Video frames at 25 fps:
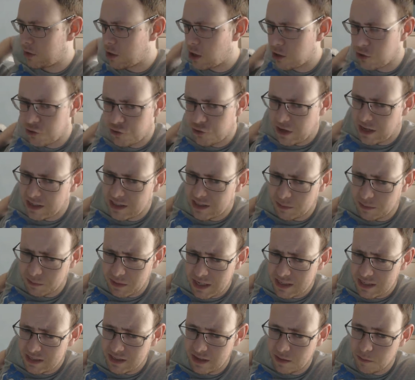Contracts, I'm
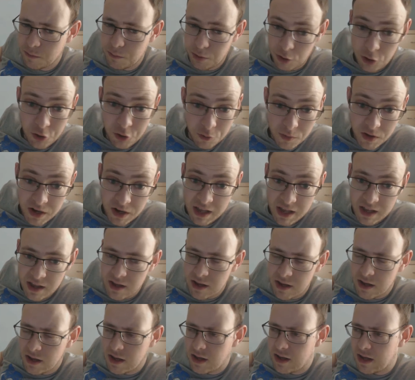guessing, and Blood Money.
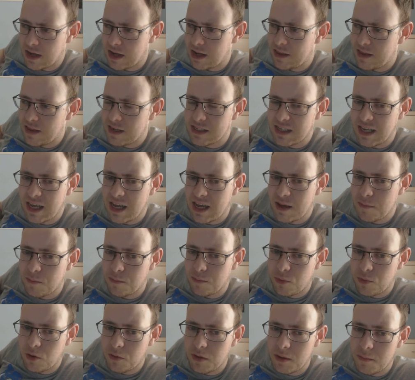And this
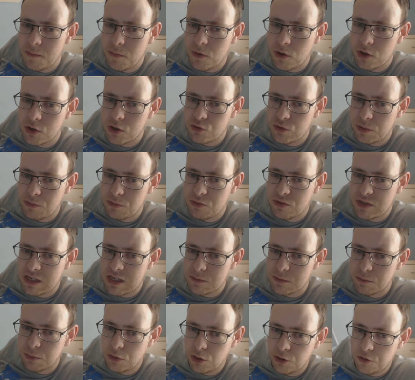game probably most
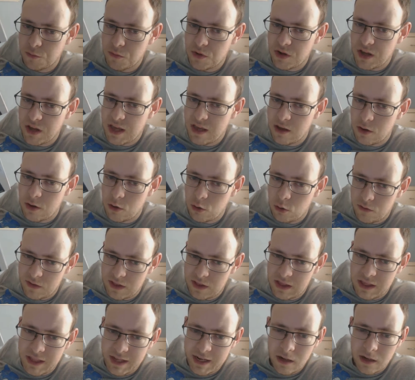represents Blood Money, with
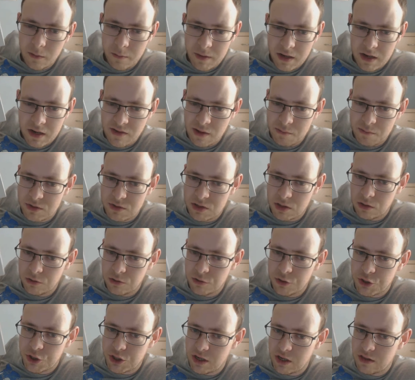a little bit of
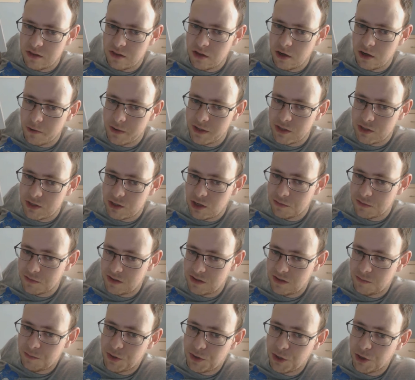Absolution in there in
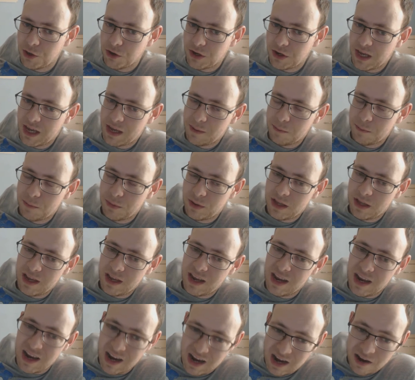terms of the pure gameplay,
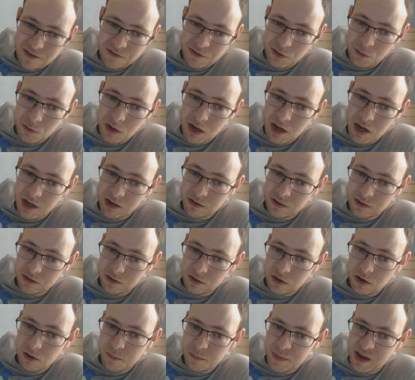if you were going to
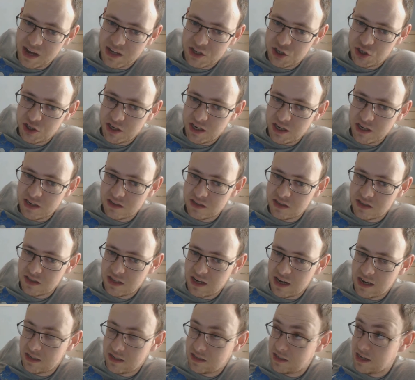go batshit
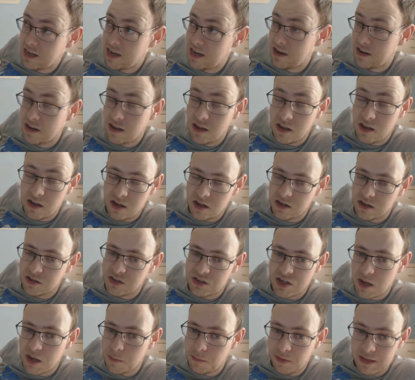insane and
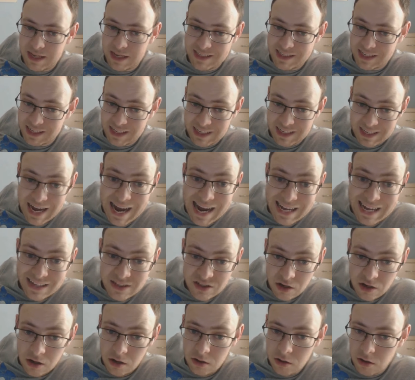start blasting
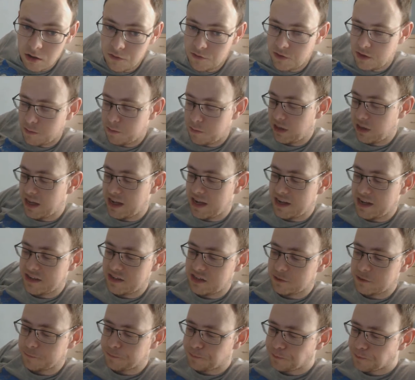gats all over the
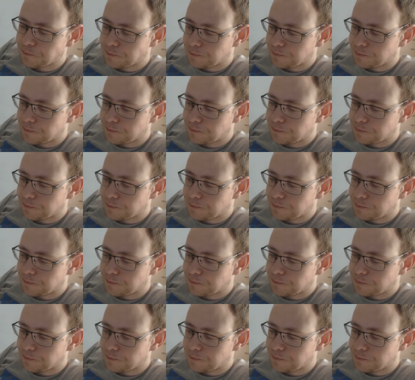place.